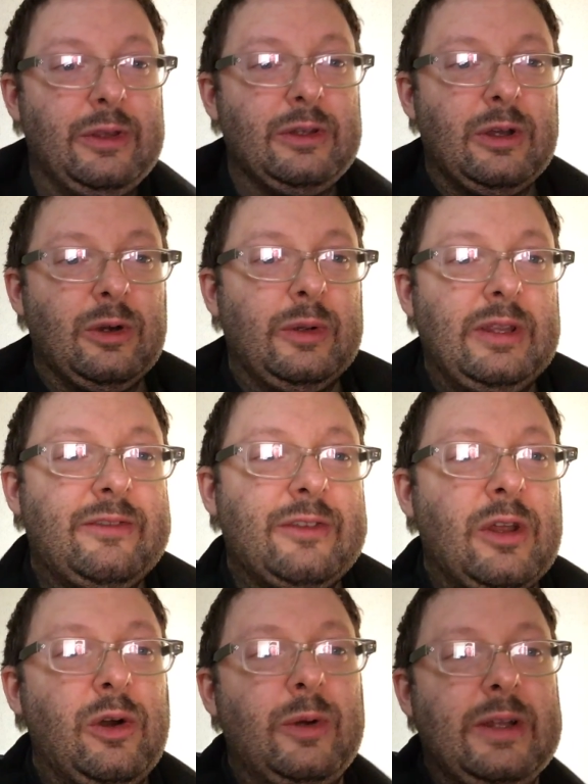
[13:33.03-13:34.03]
even
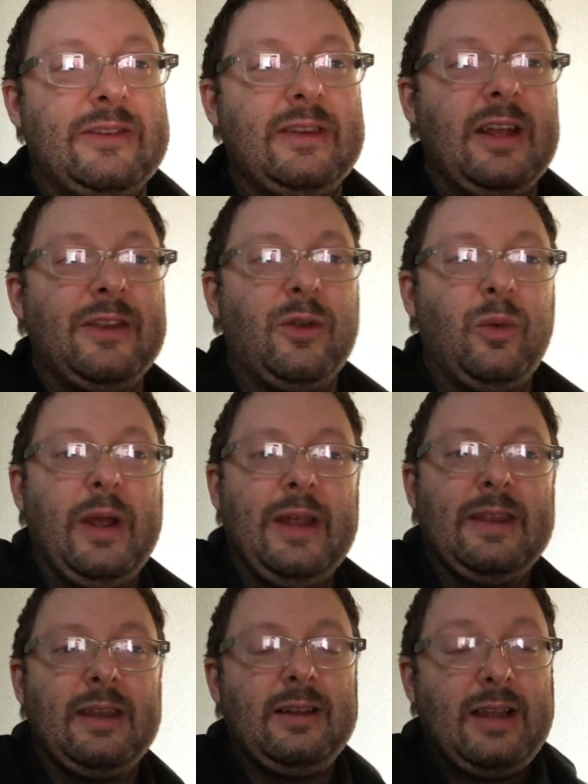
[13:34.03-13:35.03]
though it's not the way
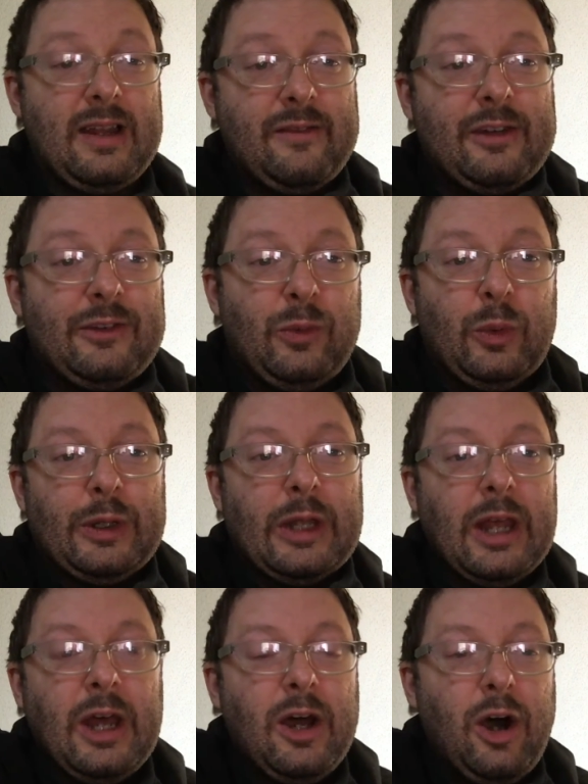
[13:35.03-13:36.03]
that a lot of us would
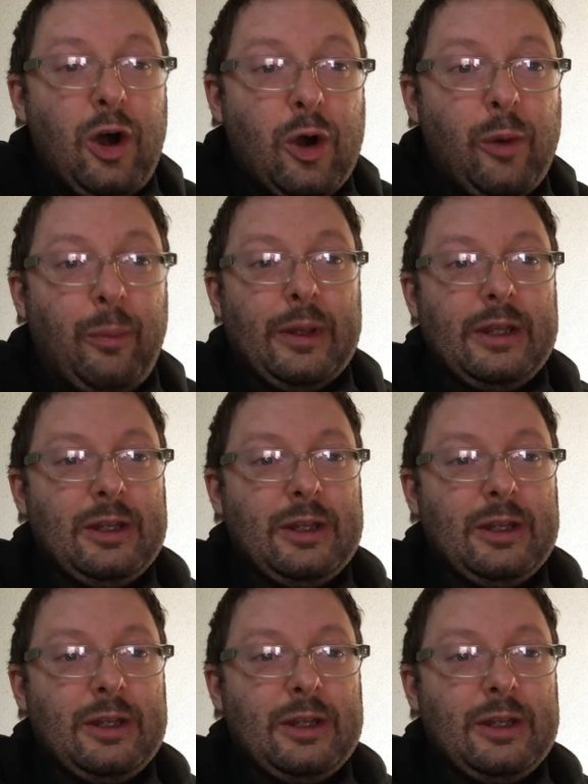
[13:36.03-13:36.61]
hope,